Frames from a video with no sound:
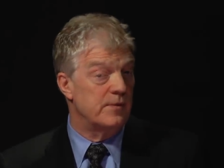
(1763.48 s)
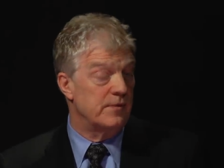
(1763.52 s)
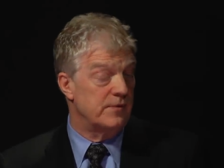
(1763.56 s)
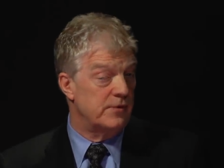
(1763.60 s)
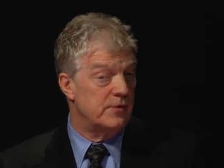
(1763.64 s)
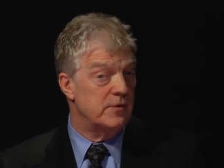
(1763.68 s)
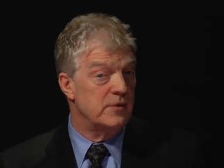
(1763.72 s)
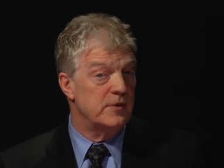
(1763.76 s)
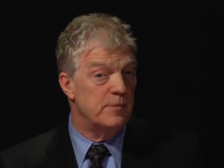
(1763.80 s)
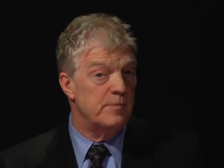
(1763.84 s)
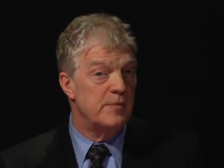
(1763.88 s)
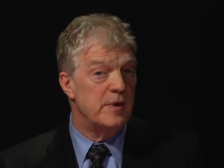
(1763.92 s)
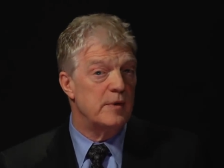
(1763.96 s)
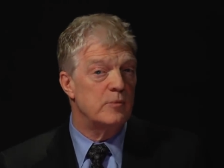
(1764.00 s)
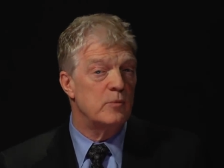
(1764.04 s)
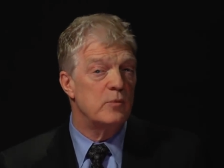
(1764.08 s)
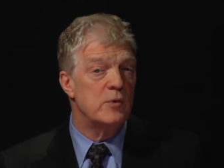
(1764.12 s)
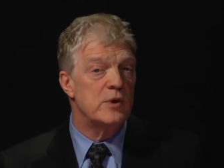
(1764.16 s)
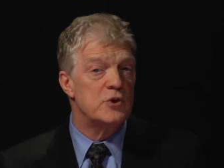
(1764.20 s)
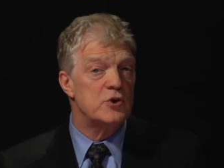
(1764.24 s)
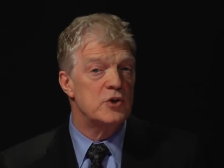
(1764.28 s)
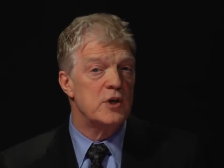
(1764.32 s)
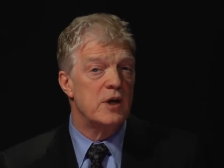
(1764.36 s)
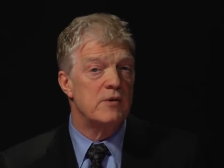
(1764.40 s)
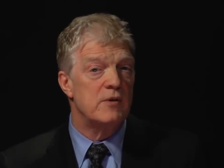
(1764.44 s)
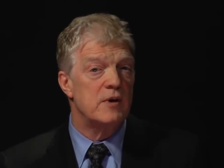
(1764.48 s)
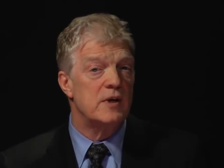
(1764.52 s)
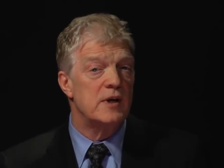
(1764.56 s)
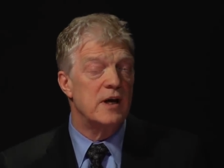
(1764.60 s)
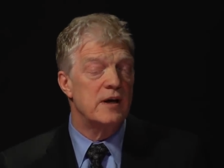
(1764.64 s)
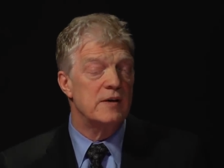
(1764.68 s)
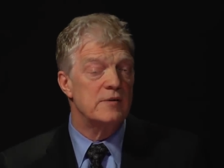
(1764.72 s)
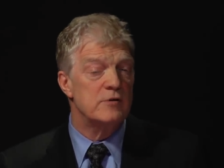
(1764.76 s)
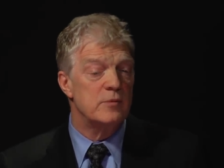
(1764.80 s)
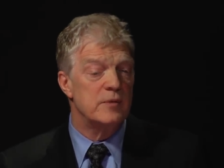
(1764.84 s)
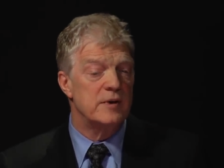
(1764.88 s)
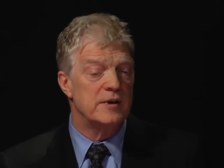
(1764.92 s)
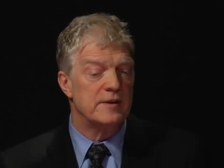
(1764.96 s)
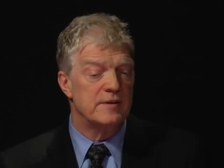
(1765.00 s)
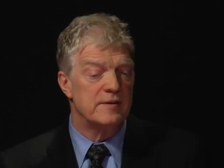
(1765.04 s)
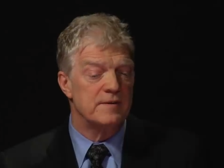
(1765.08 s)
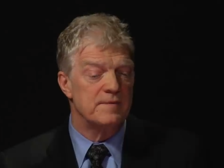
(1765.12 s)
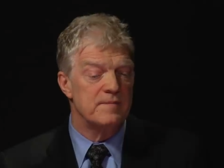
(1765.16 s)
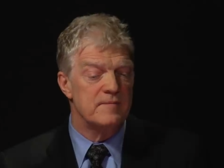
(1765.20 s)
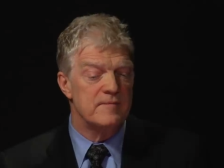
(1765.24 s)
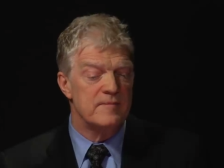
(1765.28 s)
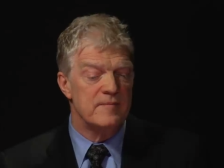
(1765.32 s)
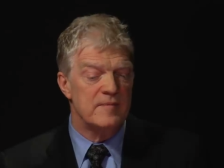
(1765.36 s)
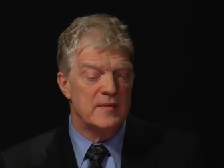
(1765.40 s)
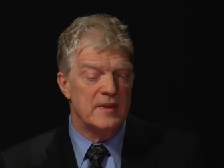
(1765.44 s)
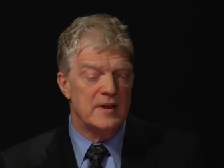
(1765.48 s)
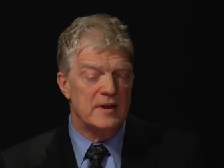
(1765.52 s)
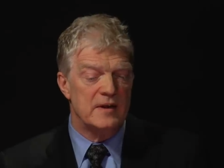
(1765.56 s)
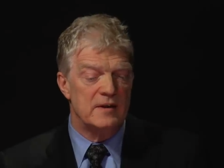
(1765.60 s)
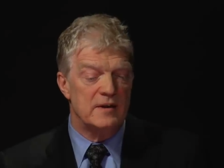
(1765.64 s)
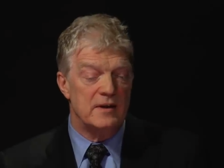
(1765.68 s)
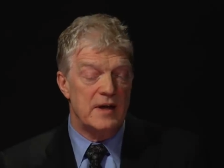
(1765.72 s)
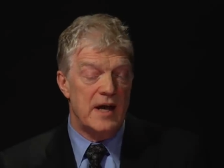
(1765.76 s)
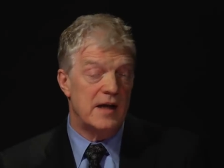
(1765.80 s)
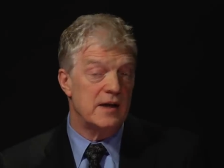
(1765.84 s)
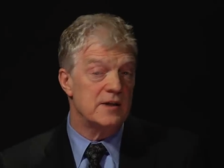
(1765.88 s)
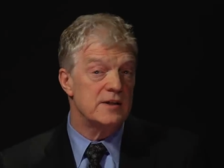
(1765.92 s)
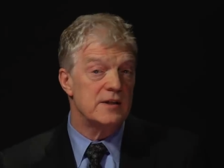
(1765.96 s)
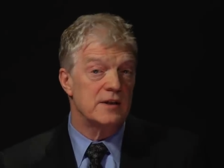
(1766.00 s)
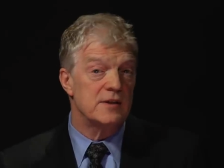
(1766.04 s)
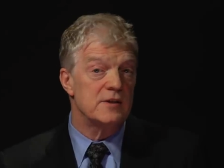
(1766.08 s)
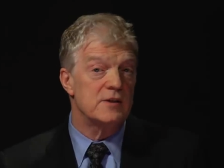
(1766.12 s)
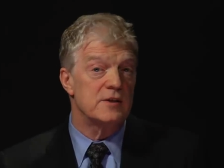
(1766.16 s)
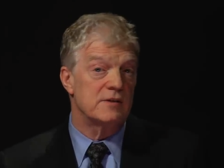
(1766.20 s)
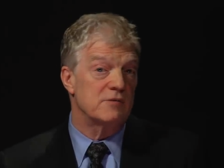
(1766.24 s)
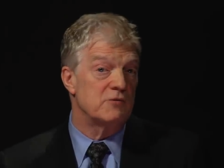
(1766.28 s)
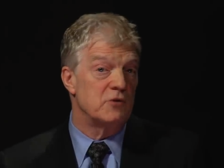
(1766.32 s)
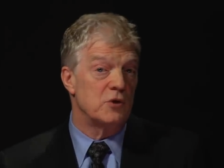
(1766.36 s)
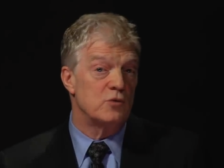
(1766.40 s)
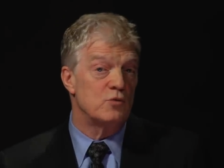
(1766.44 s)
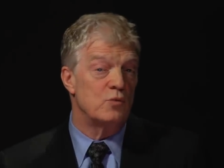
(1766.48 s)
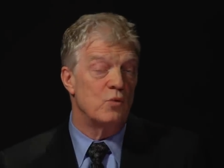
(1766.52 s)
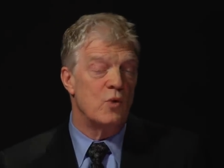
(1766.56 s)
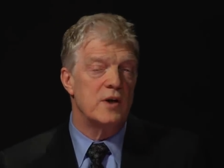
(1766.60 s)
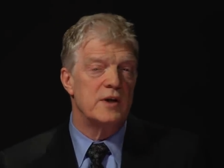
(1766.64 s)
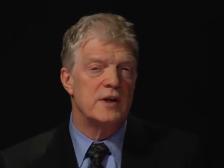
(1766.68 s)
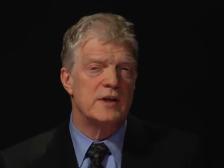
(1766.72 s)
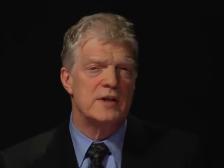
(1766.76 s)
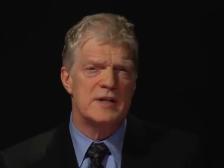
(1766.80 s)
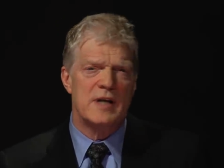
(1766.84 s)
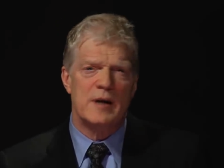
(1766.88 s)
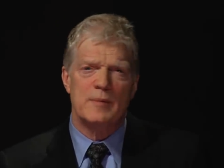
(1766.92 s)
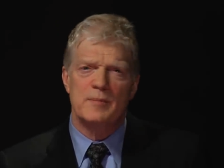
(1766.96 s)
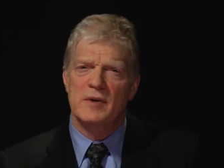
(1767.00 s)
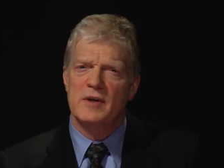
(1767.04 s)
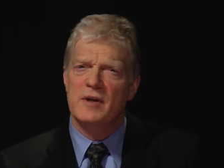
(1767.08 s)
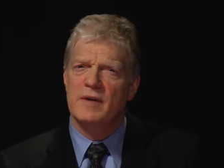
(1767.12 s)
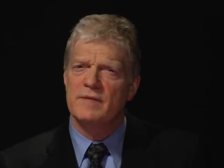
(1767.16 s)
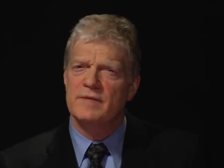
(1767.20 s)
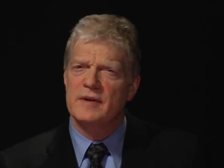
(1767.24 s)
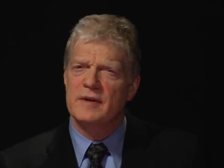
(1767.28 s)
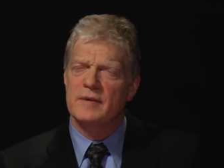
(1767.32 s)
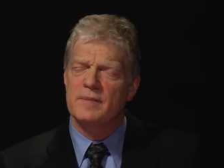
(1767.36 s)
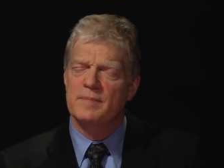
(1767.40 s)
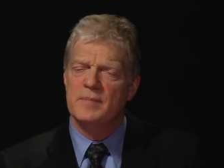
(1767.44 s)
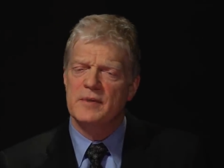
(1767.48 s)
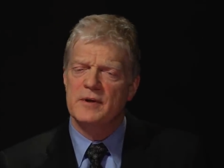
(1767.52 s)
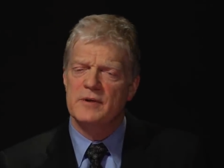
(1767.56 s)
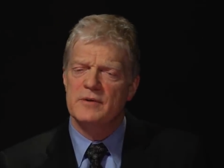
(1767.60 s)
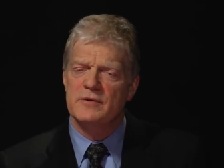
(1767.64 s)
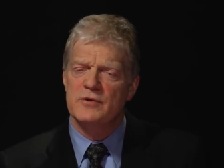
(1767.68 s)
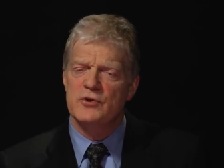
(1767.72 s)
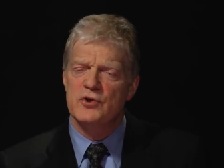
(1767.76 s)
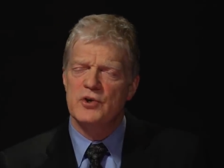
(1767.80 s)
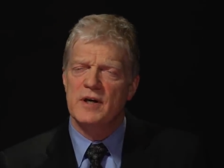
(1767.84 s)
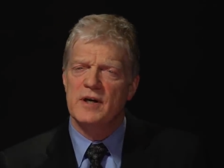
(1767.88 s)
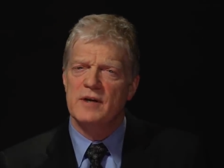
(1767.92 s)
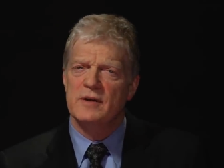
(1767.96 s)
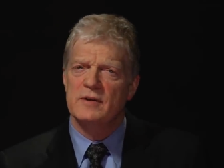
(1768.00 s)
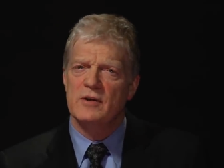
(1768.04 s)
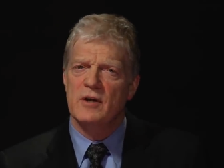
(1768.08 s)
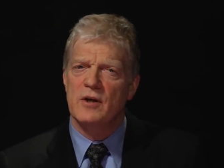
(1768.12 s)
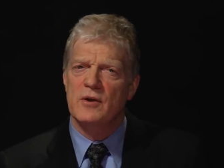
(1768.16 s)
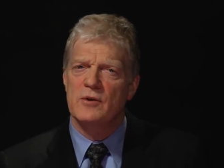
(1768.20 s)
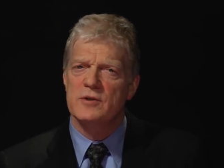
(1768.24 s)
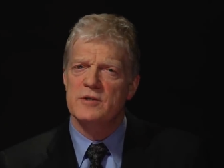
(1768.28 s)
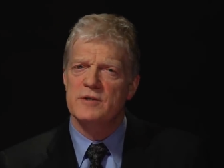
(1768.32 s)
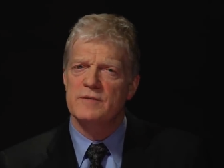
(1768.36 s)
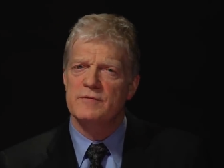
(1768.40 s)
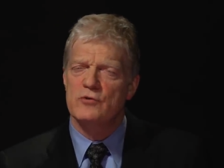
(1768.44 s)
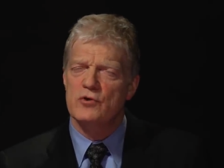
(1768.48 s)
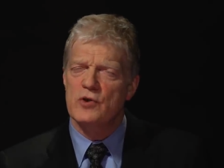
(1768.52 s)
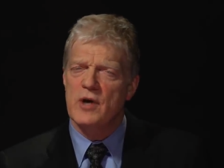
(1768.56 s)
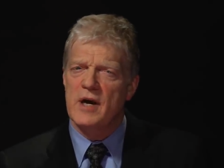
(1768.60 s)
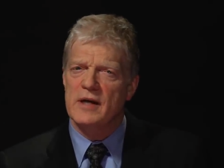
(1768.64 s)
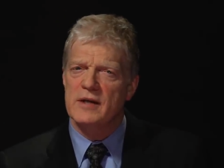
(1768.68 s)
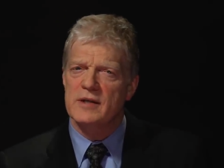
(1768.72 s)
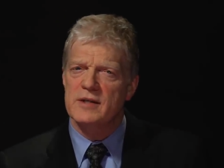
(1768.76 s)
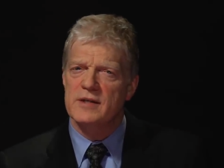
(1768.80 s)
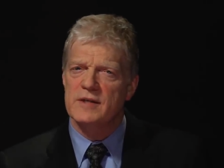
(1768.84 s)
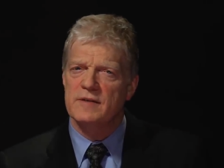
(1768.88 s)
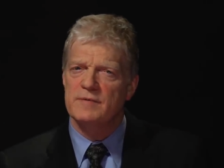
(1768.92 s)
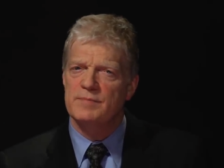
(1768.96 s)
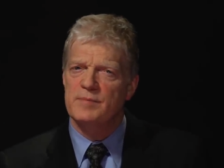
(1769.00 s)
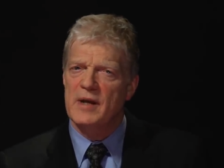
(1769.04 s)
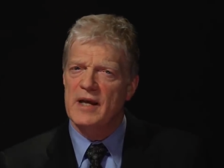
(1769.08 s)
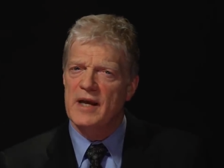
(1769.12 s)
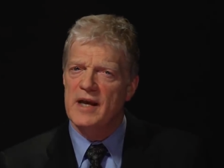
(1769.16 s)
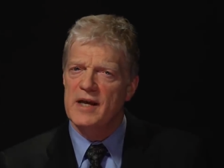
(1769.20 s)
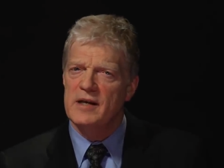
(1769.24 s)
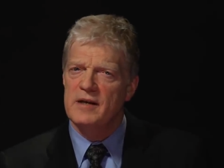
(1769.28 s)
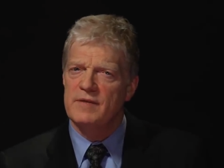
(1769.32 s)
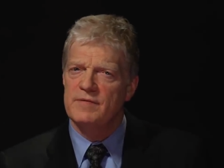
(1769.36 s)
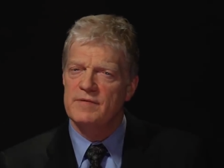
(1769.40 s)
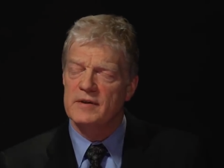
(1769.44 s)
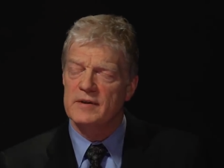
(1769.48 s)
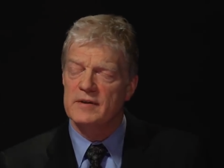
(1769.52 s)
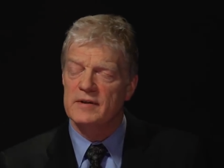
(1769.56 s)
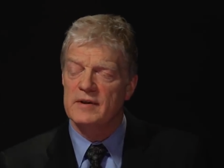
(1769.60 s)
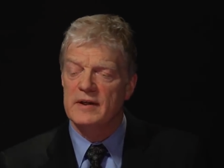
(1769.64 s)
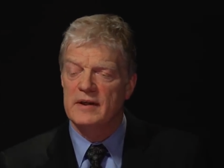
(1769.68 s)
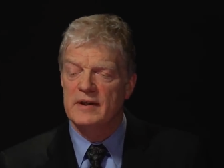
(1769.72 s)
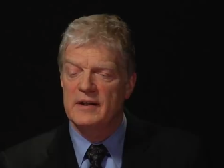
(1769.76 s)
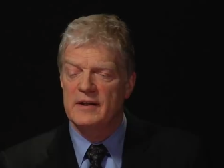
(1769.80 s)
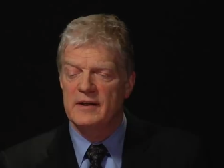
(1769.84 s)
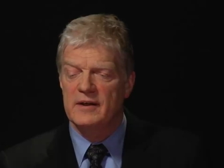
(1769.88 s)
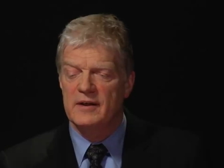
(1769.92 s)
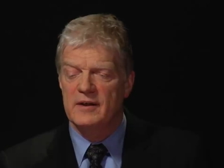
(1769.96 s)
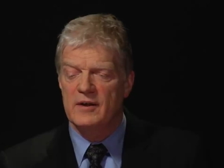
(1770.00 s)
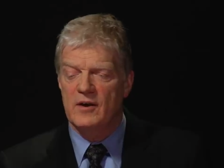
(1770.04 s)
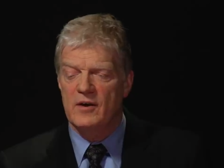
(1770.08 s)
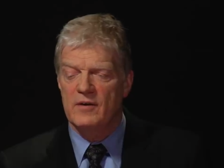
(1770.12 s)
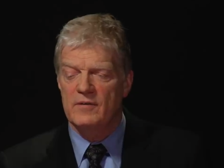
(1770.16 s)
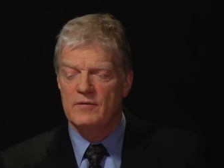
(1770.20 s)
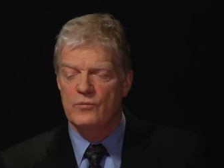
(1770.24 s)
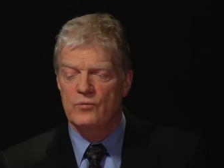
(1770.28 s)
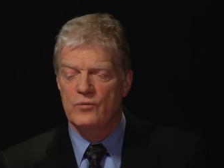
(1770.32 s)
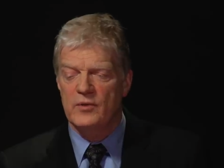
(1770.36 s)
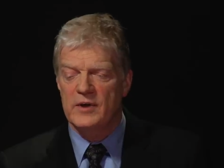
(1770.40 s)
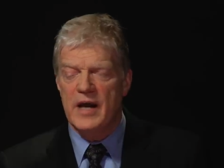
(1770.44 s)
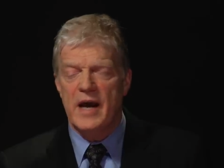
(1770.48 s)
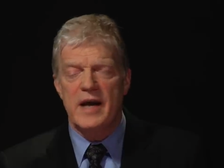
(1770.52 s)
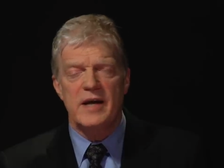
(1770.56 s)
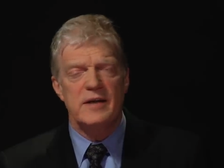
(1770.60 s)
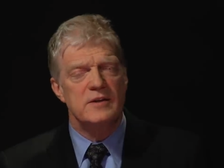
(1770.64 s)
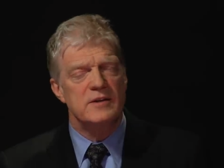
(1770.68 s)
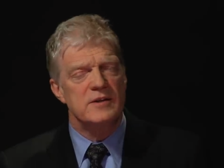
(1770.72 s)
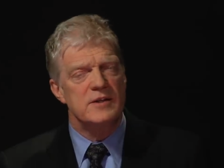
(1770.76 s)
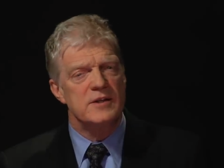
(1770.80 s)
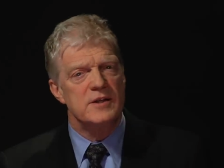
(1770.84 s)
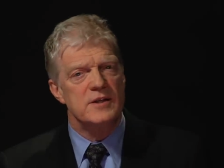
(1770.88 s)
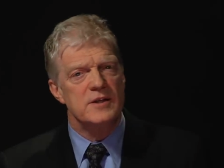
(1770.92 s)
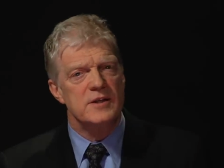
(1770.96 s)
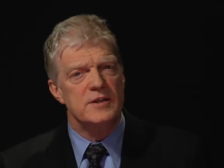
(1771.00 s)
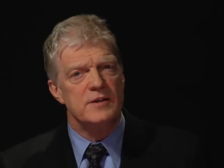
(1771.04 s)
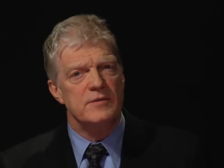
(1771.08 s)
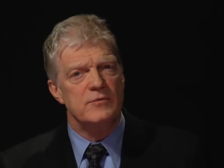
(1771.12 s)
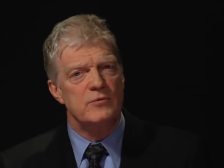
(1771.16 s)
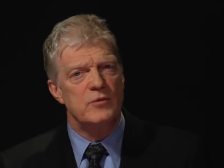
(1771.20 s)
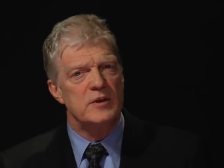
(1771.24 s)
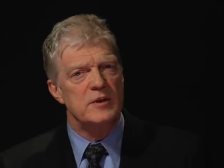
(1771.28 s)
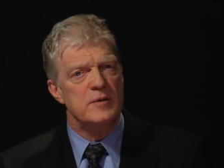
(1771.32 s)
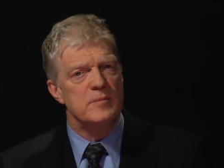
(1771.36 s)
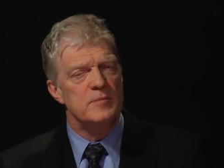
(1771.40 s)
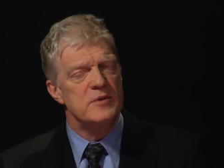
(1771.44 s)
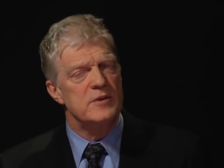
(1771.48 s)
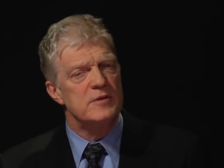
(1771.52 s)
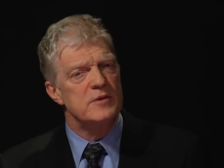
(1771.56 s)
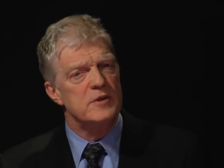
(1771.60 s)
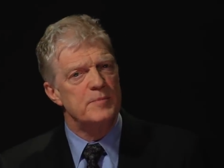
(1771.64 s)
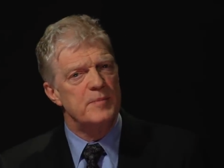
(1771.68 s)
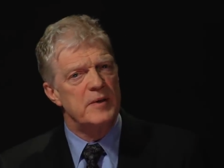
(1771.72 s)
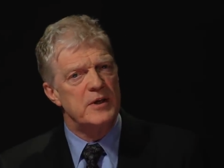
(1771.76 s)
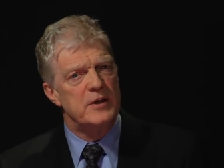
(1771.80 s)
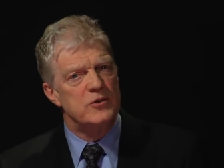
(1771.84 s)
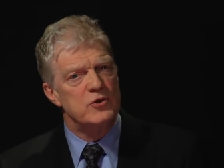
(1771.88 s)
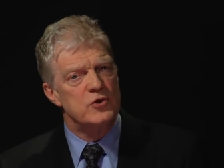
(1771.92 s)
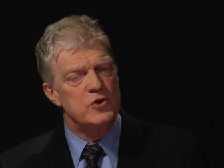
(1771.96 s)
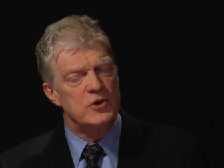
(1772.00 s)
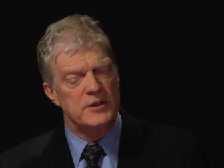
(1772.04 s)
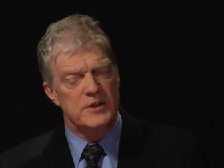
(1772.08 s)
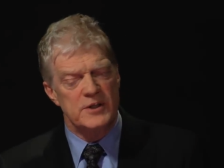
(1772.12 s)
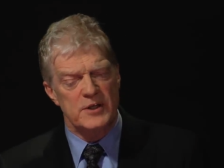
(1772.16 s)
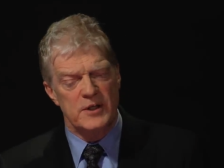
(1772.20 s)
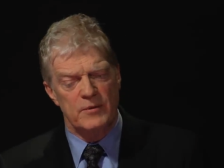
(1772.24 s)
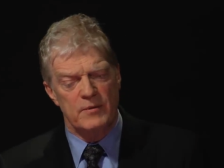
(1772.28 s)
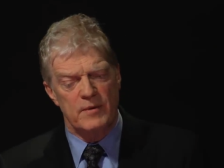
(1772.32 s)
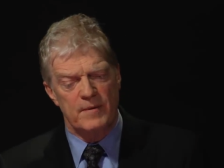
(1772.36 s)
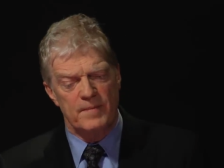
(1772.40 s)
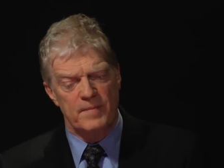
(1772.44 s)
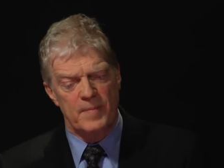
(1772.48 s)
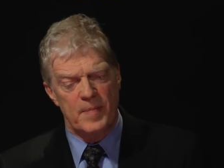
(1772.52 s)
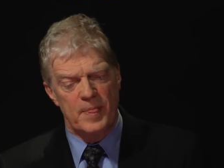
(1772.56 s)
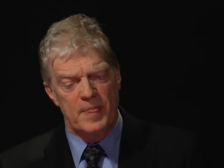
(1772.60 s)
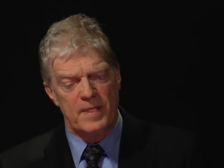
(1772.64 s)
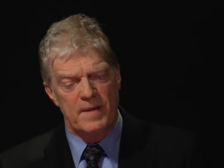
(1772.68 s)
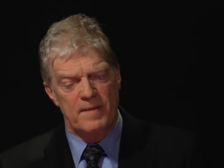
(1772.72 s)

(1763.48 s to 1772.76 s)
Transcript: through the people we share our lives with. Accents, just one example of it, but shared codes of dress, of behavior, of cadences, of rhythms of speech, and so on.